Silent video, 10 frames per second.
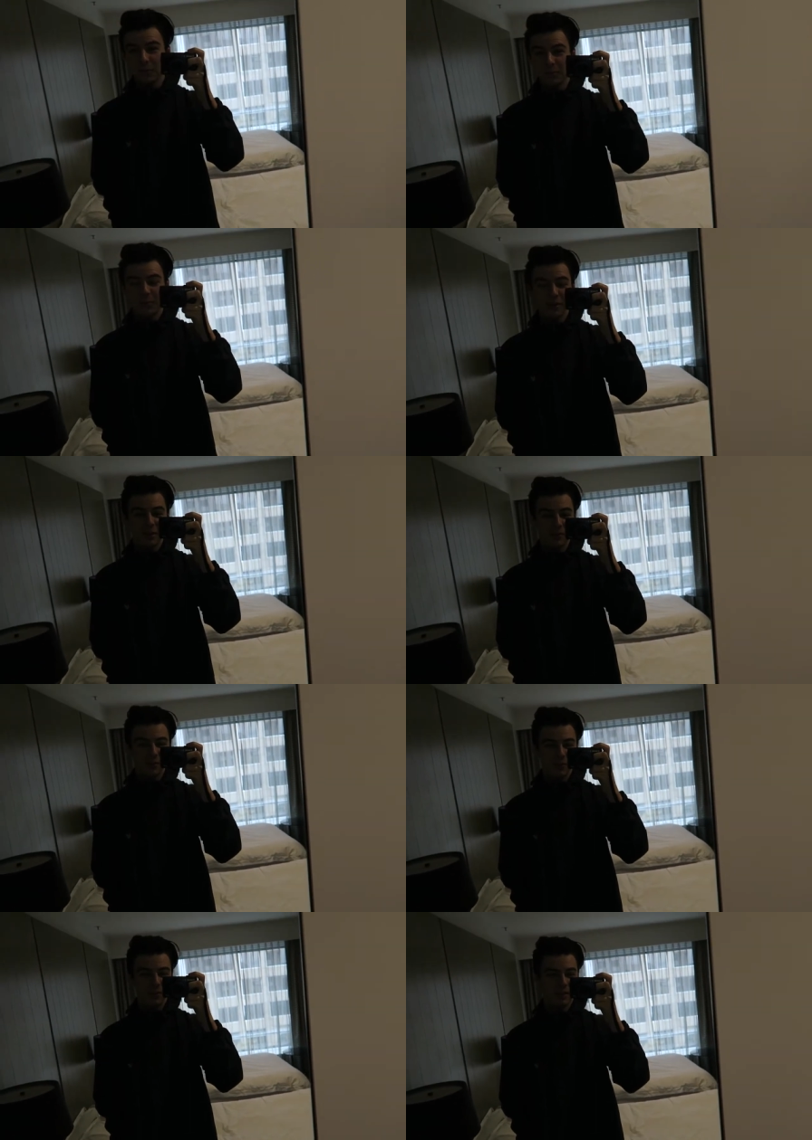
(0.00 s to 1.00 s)
good morning
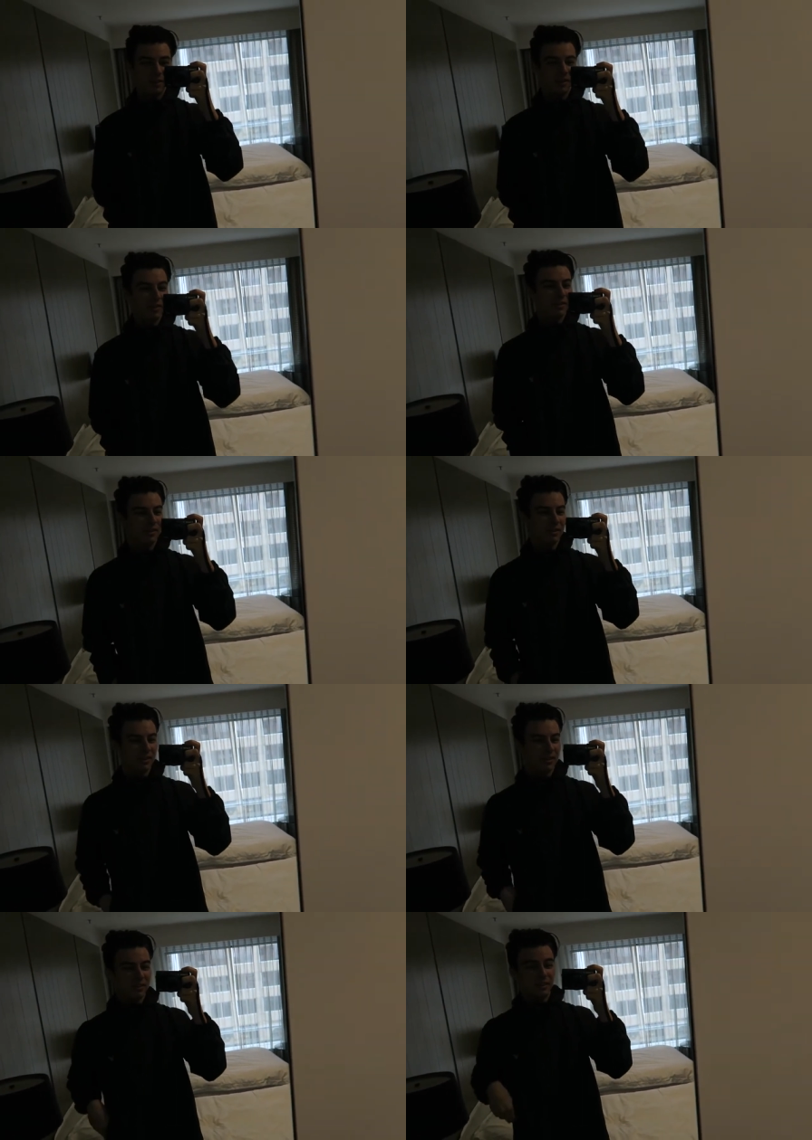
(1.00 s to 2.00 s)
everyone. I think it's
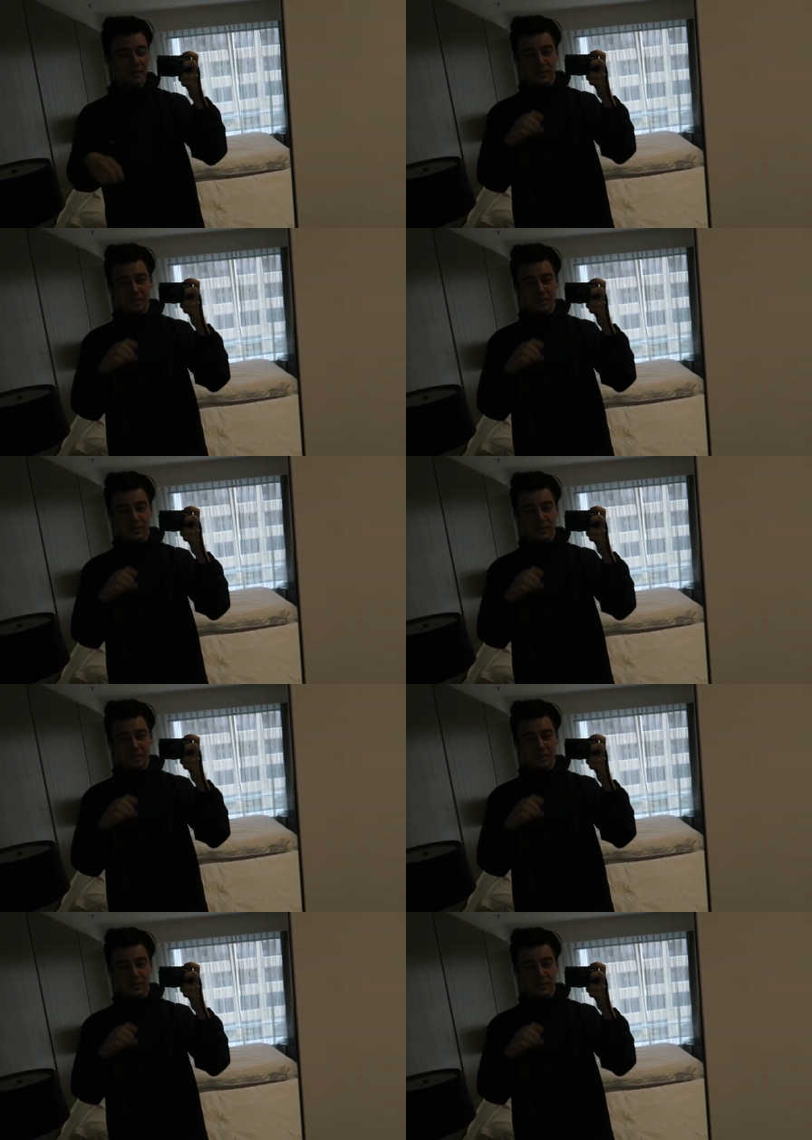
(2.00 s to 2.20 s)
like